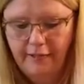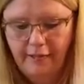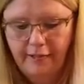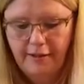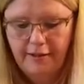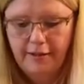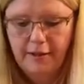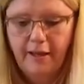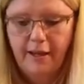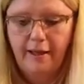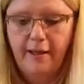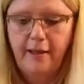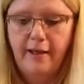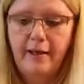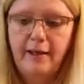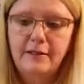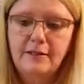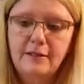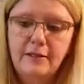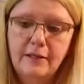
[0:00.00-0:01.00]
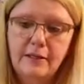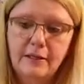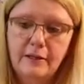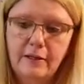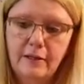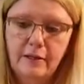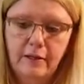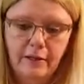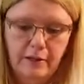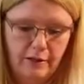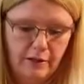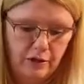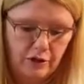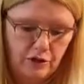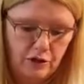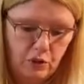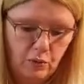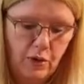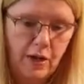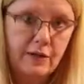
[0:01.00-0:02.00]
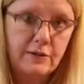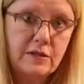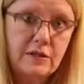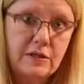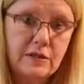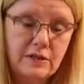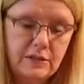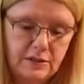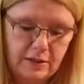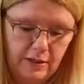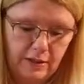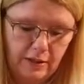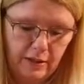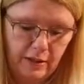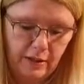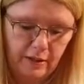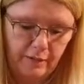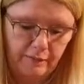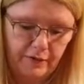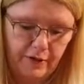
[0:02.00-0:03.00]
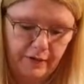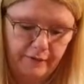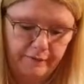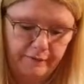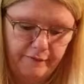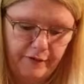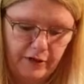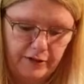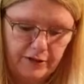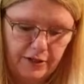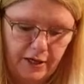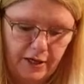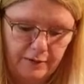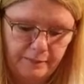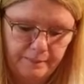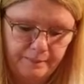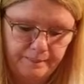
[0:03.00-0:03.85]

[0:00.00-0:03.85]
and add two ounces of, of vodka.